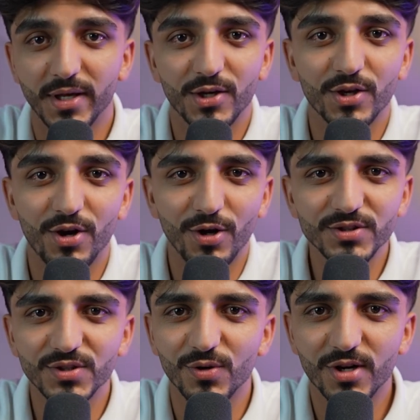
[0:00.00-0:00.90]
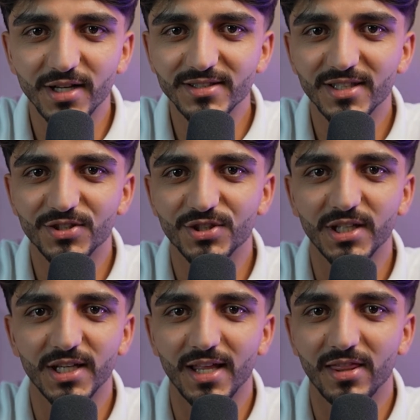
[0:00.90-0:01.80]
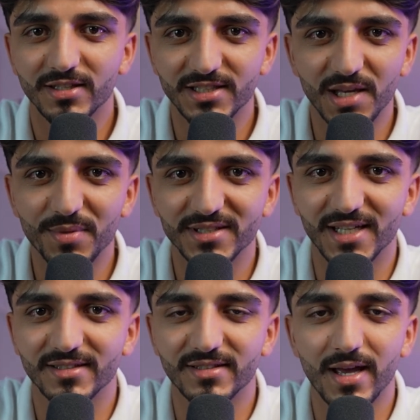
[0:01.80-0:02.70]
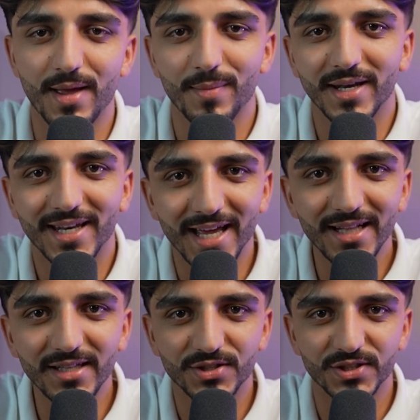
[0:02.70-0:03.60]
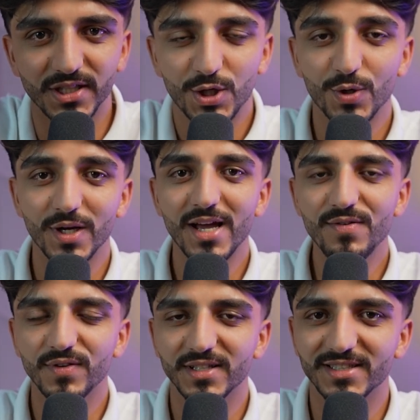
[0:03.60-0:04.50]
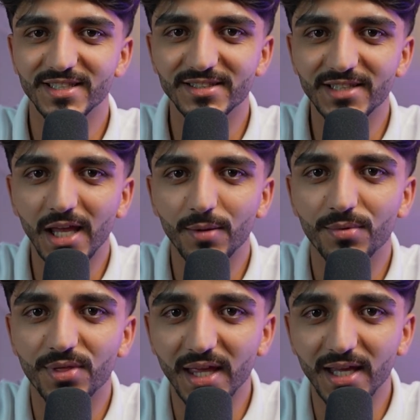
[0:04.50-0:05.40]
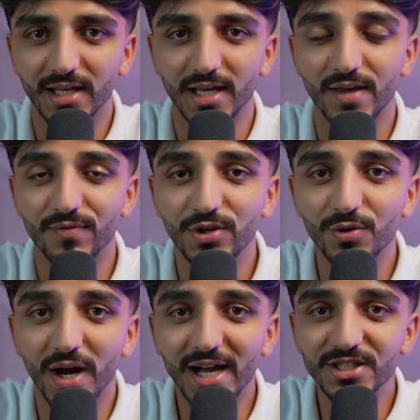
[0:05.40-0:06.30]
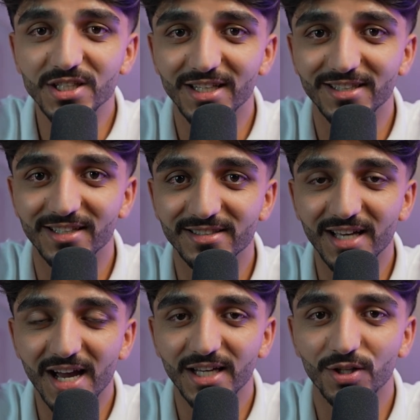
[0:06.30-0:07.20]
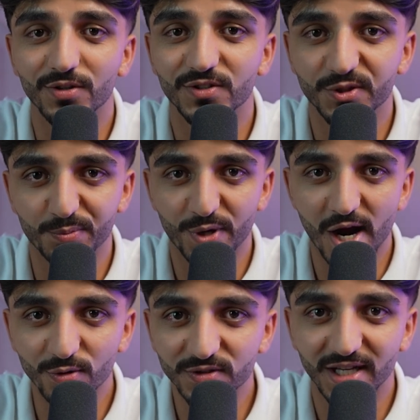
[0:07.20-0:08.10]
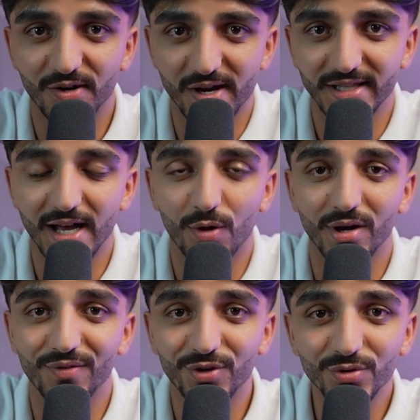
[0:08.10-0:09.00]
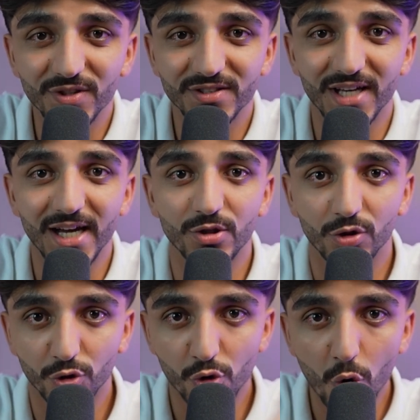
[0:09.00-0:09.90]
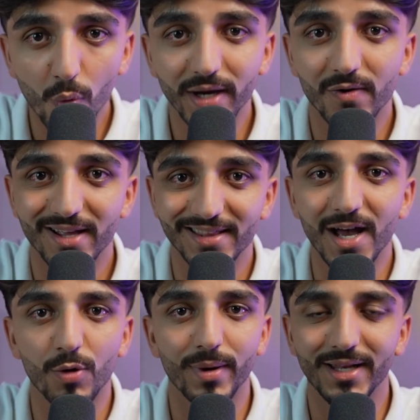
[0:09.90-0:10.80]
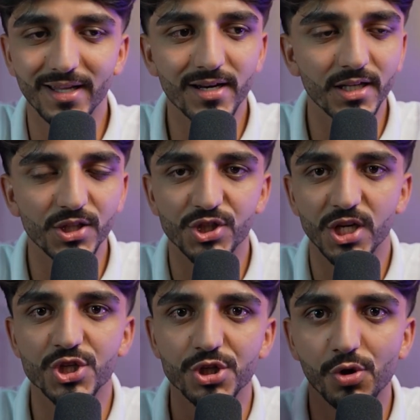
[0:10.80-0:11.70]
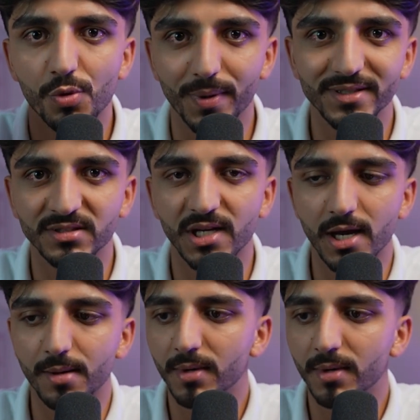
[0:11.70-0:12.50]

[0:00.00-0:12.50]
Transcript: you can also cut the tree at the same exact time and kill the tree. Your life is the same thing. If you actually decide on sprouting right now, if you decide on growing right now by literally changing your bedtime,